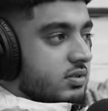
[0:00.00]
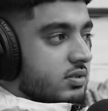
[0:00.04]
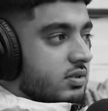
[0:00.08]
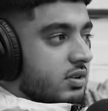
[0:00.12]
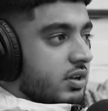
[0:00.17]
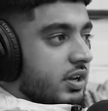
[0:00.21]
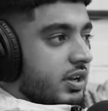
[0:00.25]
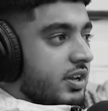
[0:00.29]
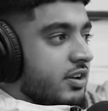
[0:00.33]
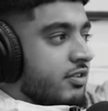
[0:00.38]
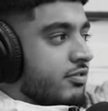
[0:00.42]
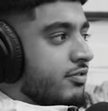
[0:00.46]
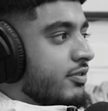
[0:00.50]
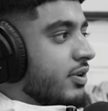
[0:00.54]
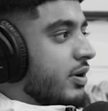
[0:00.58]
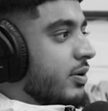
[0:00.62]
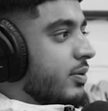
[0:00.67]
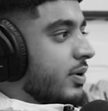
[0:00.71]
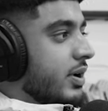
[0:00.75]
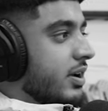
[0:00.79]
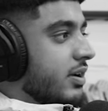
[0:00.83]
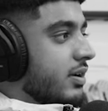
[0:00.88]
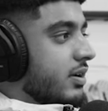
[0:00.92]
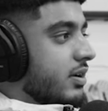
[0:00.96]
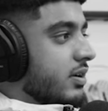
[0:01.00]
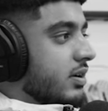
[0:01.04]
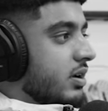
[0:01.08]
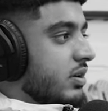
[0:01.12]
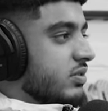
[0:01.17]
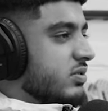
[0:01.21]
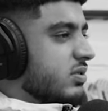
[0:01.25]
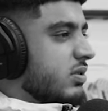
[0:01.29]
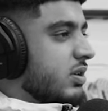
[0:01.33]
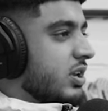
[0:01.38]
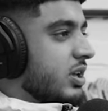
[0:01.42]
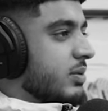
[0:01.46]
like in a row, and I
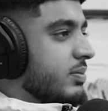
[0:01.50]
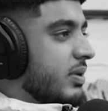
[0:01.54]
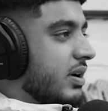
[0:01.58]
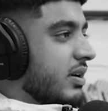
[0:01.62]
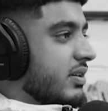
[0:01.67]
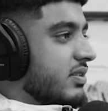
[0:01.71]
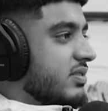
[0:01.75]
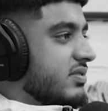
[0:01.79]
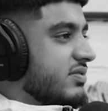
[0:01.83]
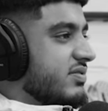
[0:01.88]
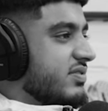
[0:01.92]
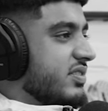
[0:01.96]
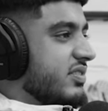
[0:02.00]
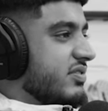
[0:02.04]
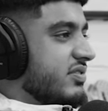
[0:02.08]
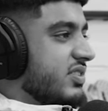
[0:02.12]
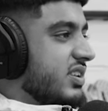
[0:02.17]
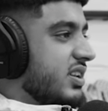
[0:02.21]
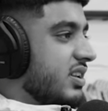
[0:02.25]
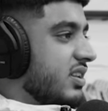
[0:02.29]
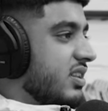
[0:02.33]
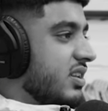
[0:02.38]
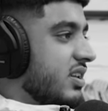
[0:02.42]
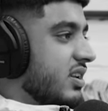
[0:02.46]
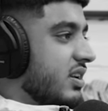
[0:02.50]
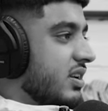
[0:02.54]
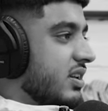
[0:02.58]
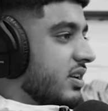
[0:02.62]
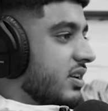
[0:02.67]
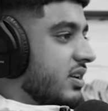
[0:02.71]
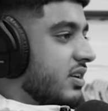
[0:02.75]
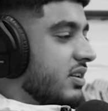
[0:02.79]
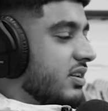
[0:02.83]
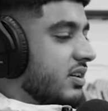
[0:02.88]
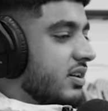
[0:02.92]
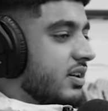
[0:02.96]
was only about 15 then
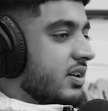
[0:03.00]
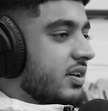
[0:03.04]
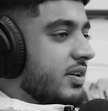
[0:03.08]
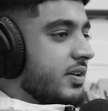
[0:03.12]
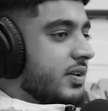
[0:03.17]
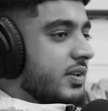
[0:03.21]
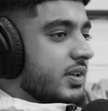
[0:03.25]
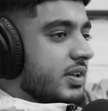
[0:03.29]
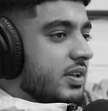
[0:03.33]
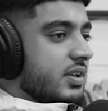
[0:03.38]
and